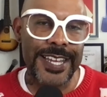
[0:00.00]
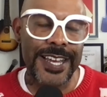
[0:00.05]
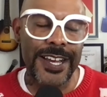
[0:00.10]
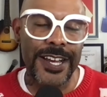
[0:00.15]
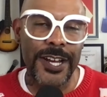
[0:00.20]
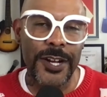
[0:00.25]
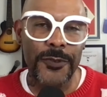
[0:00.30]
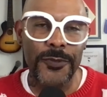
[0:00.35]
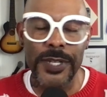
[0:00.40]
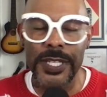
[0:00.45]

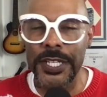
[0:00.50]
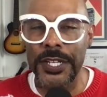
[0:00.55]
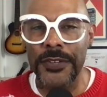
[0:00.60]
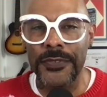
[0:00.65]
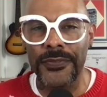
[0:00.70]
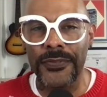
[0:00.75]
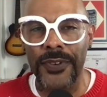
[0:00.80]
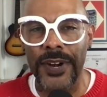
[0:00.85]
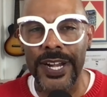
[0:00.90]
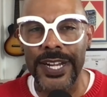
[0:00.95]
Really good
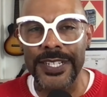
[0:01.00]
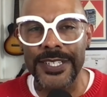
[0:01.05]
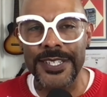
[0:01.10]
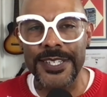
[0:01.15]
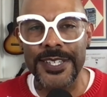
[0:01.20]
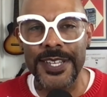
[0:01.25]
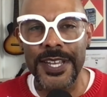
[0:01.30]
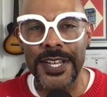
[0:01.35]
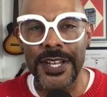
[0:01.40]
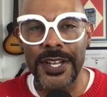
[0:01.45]

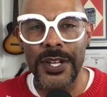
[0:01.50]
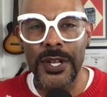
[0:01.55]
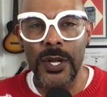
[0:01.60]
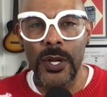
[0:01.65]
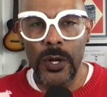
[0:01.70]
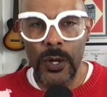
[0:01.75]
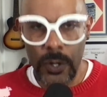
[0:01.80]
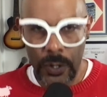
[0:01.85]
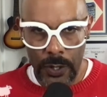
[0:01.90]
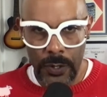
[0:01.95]
friends
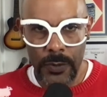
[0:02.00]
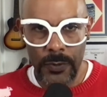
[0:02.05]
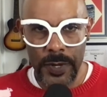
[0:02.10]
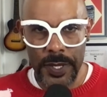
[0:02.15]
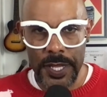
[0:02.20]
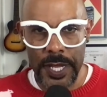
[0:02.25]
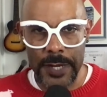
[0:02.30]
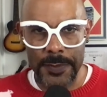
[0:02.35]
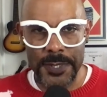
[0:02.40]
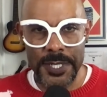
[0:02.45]
with
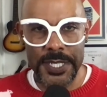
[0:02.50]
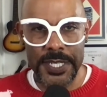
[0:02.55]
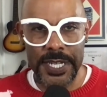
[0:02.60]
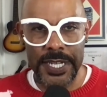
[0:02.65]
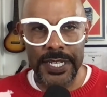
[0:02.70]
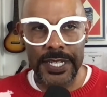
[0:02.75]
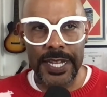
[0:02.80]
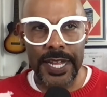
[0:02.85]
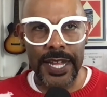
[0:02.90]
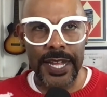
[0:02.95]

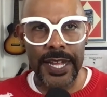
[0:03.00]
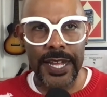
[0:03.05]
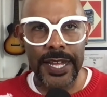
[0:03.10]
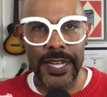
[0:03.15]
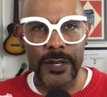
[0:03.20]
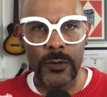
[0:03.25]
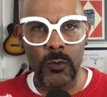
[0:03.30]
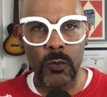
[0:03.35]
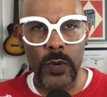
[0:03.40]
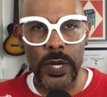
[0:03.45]
Epstein,
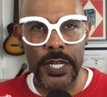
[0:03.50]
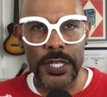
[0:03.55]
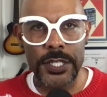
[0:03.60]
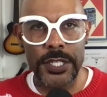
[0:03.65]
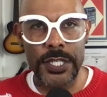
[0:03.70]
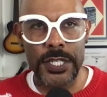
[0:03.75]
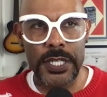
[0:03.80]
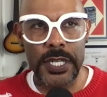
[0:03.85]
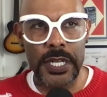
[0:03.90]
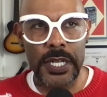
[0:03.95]
and
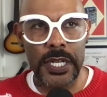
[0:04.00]
wished